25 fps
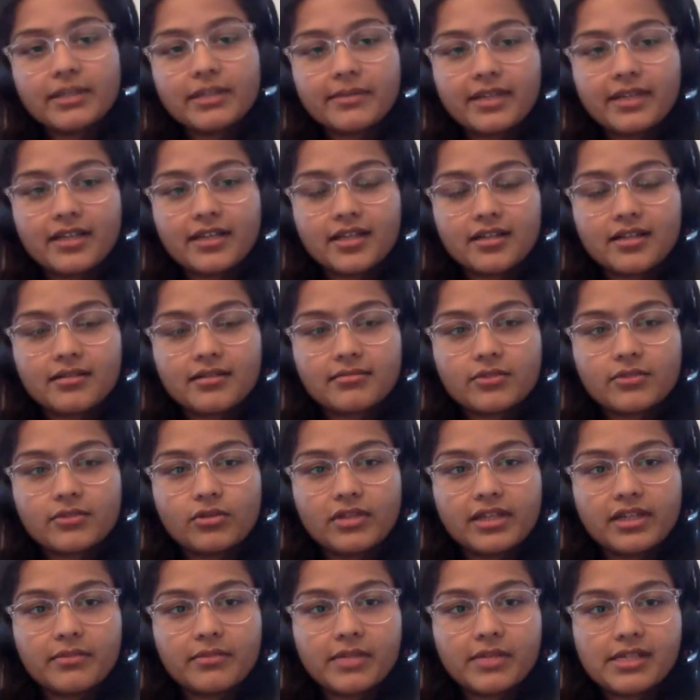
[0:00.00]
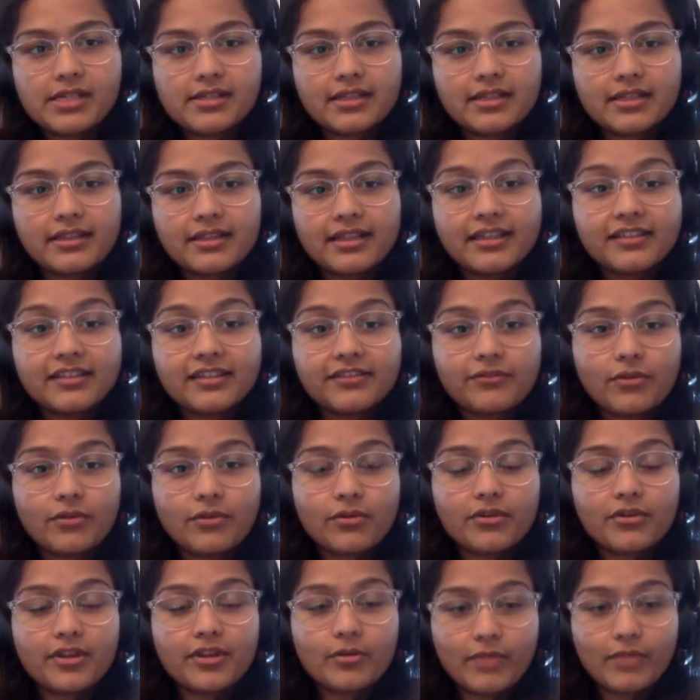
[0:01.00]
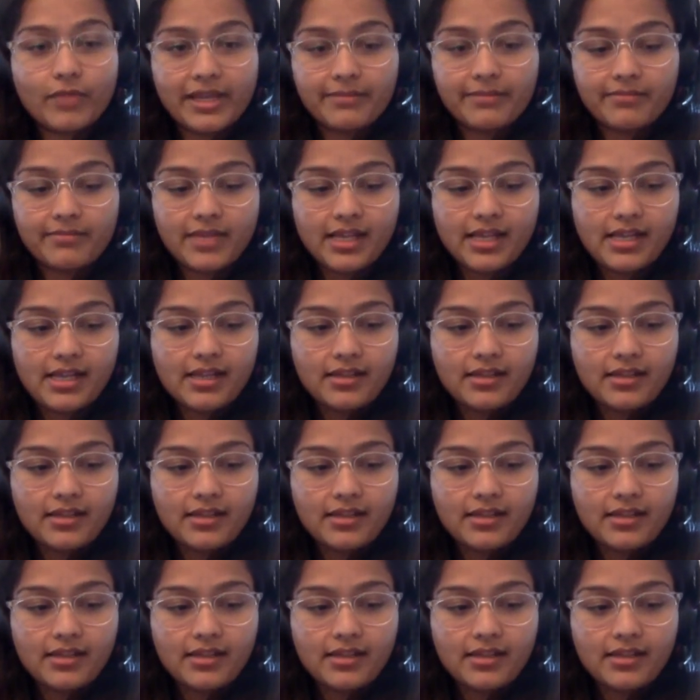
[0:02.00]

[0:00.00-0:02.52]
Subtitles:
and amazing things for the web.